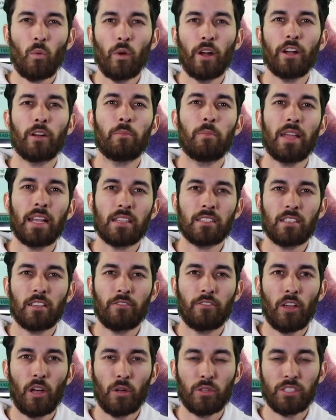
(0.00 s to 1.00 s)
weird mix
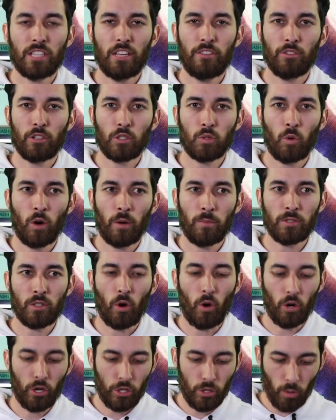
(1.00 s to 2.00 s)
of those Evilswarms,
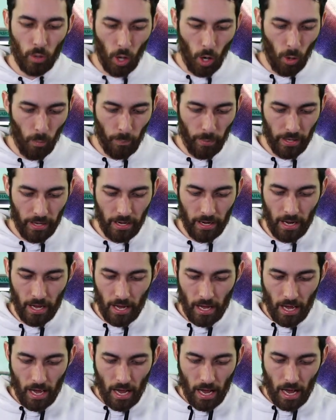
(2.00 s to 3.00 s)
or you open
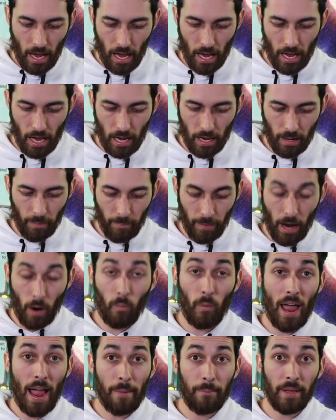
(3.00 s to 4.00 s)
a
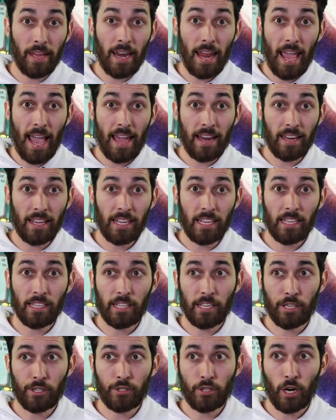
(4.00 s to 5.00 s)
rabbit and a
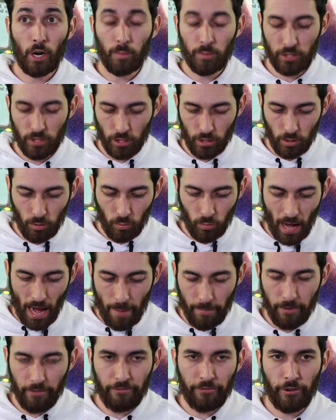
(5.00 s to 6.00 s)
heliotrope. So you
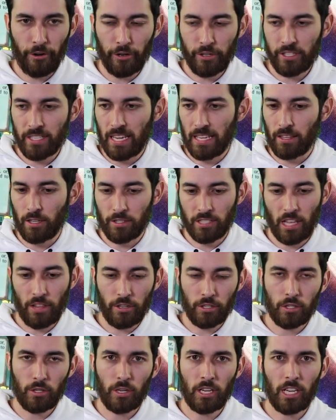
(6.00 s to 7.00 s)
rabbit first, get those
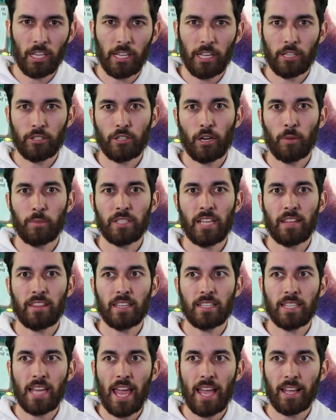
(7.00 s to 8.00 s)
other 2 heliotropes out the
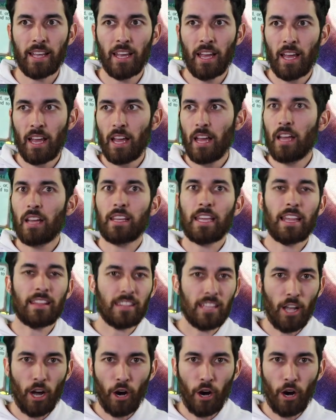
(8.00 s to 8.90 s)
deck, get the